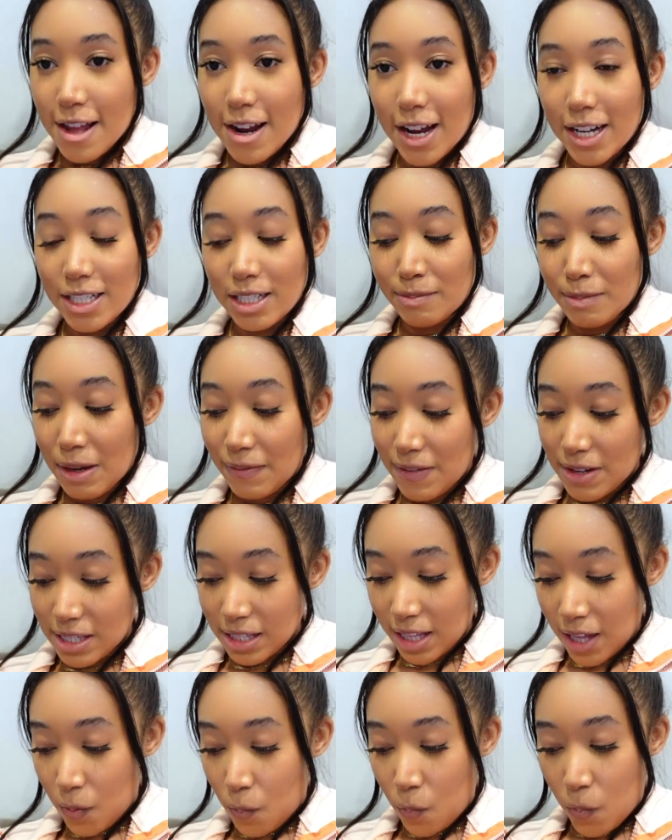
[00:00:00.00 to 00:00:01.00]
I did my face
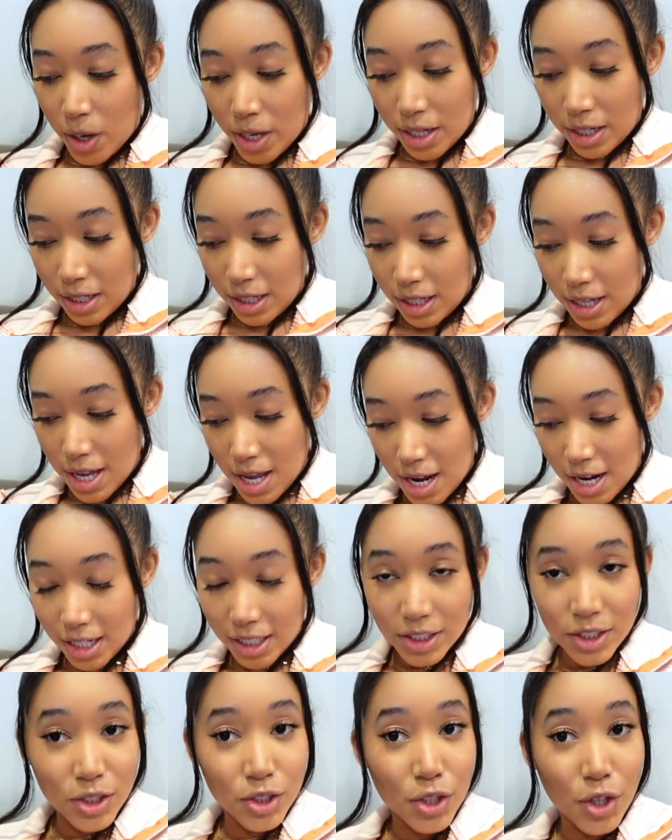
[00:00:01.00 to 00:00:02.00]
at like 1,
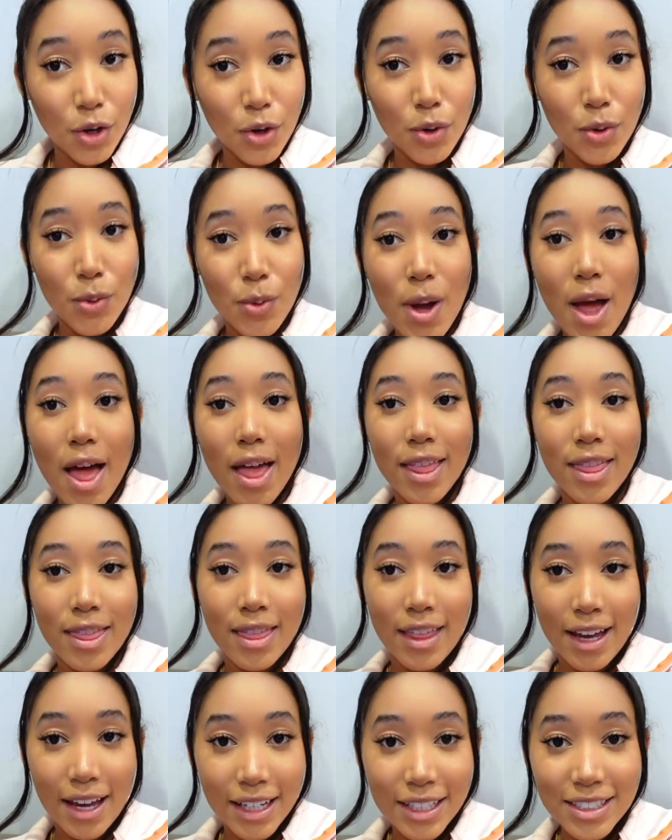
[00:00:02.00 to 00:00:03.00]
so
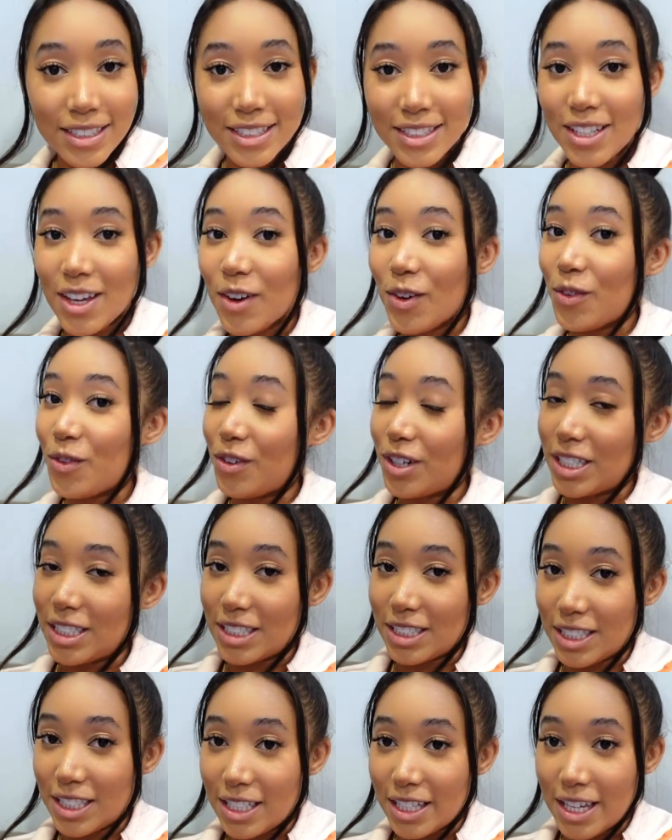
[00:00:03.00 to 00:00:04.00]
that's
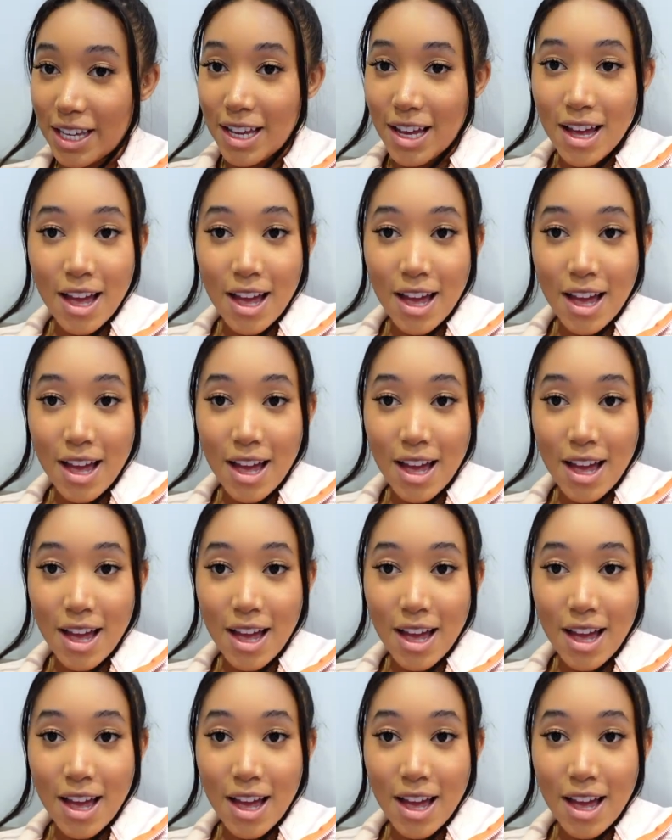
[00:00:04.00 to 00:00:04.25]
crazy.